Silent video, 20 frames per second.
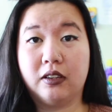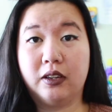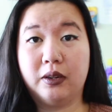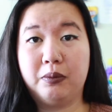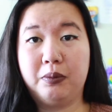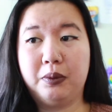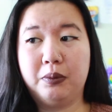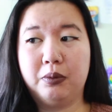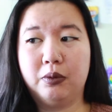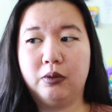a
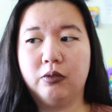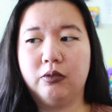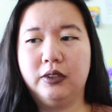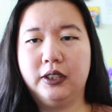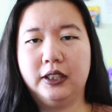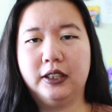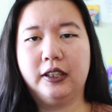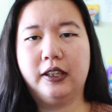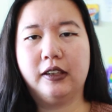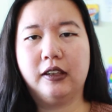lot of people
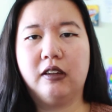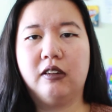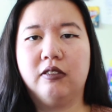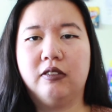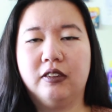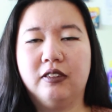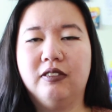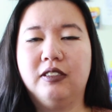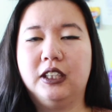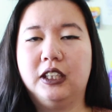really
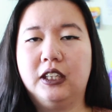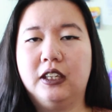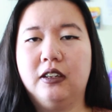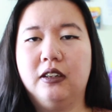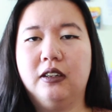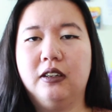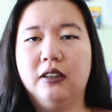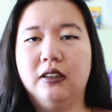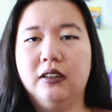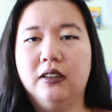love living
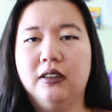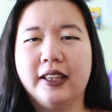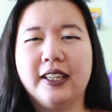there.